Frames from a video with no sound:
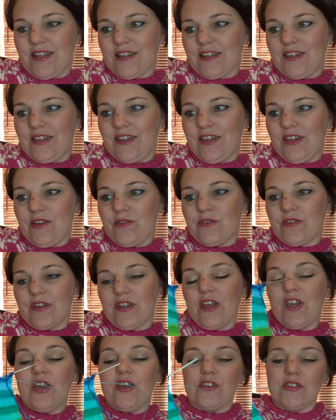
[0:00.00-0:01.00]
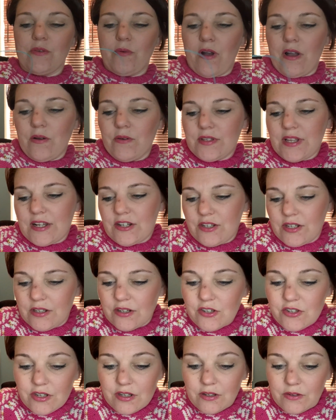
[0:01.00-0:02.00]
that cute? So what I was actually
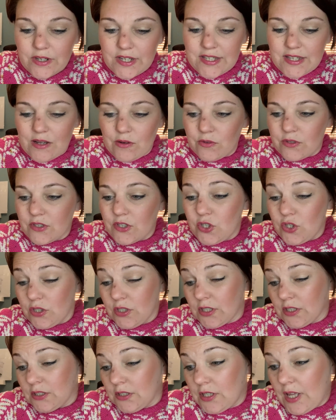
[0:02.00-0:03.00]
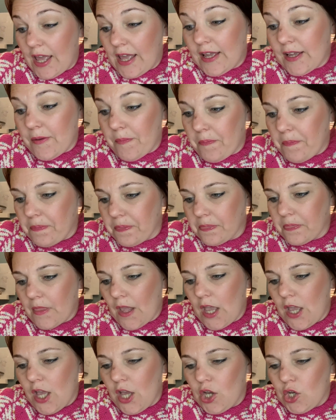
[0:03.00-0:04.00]
going to do is I was gonna
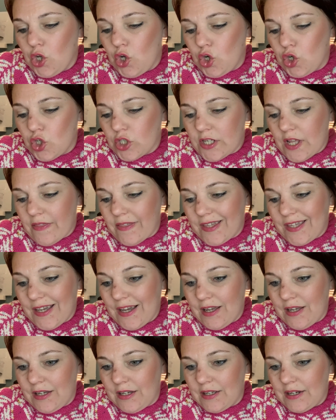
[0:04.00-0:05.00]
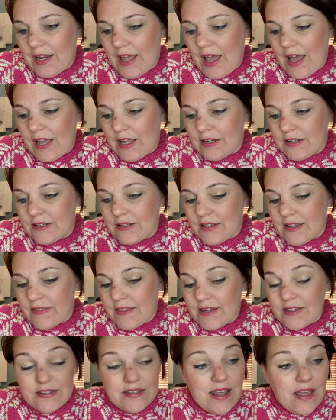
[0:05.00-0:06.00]
cut the yarn and
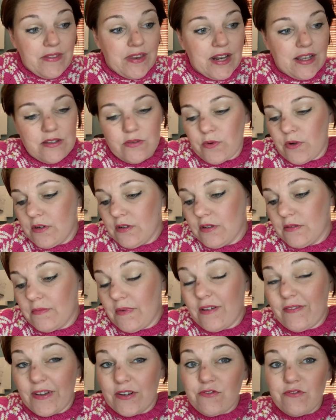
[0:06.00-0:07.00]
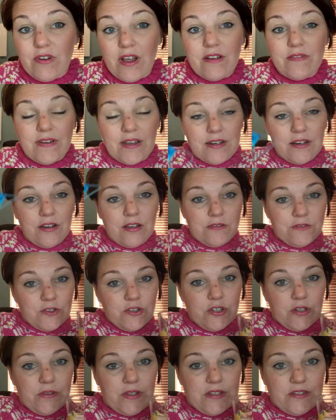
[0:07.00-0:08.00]
then start the next one. I've had a lot of fun
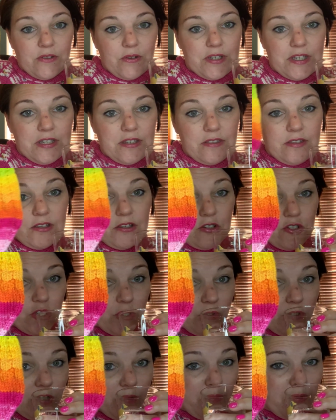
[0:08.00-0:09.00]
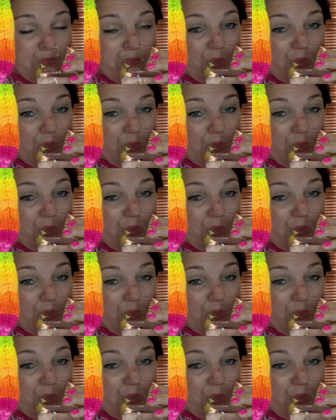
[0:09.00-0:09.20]
doing this. So I did the taupe.